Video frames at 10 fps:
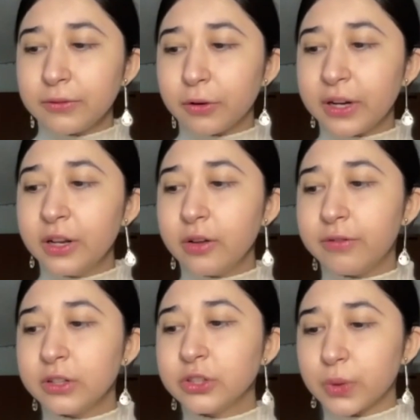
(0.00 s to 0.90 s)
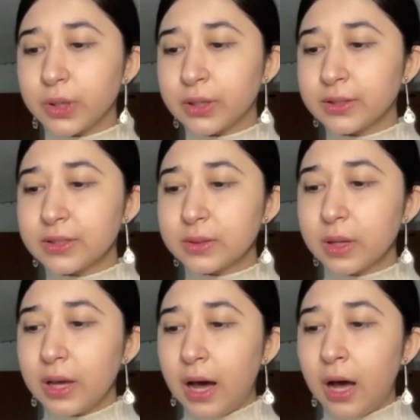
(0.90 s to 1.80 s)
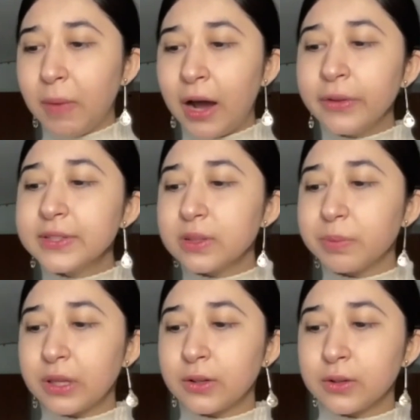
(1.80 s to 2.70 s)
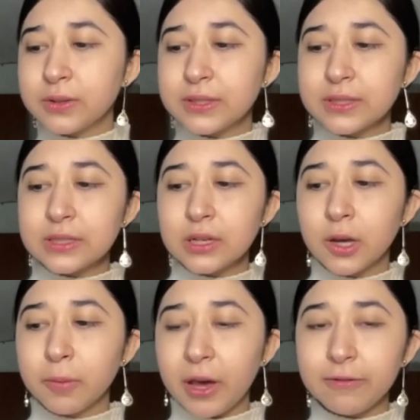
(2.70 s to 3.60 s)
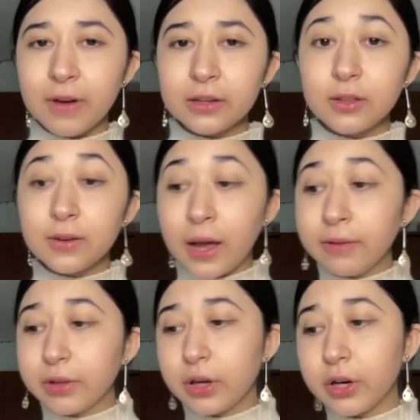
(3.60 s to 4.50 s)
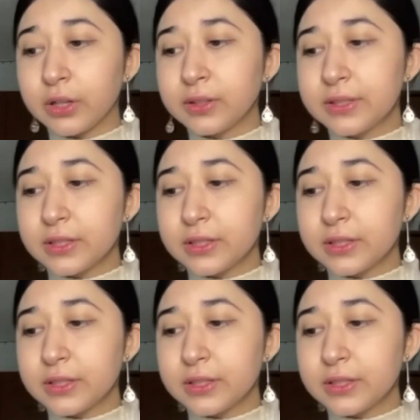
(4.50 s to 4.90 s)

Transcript: For individuals, how does the penal system affect their livelihoods,